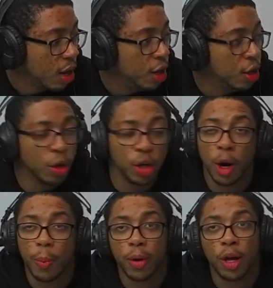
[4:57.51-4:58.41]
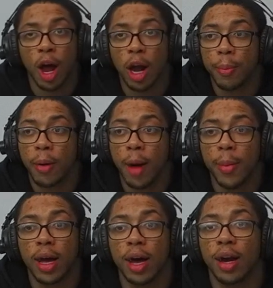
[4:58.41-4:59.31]
You, you're y'all are
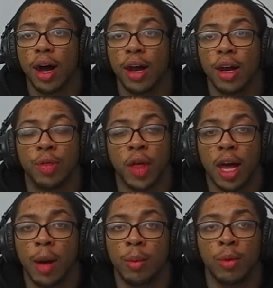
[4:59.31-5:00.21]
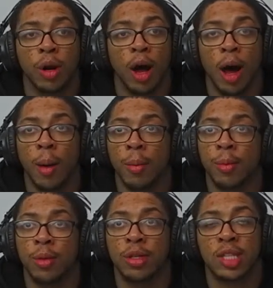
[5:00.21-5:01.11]
probably gonna uh, think I'm I'm
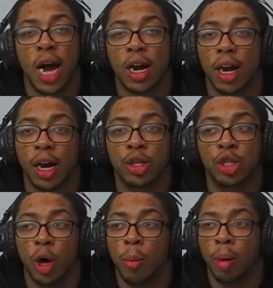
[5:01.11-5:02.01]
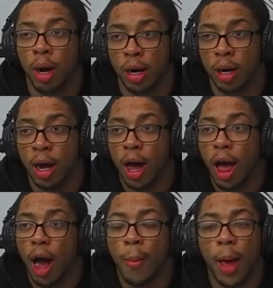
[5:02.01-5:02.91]
sounding like Joe Budden.
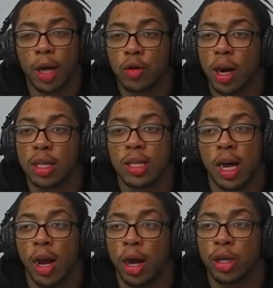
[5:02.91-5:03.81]
I'm not trying to sound like